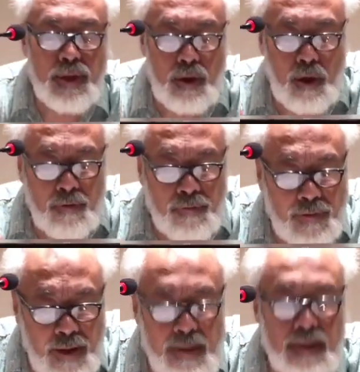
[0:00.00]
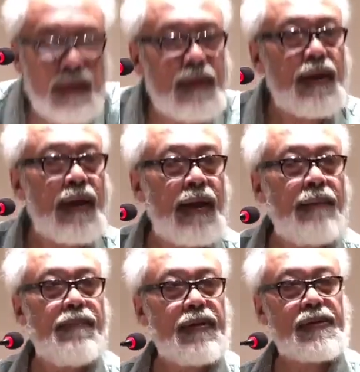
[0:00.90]
we confront,
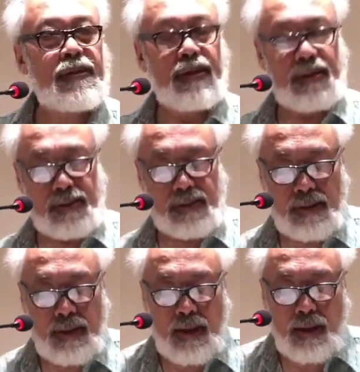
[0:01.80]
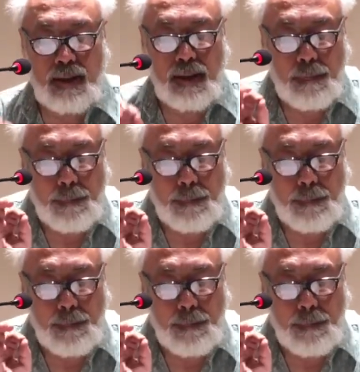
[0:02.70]
Agamben says, the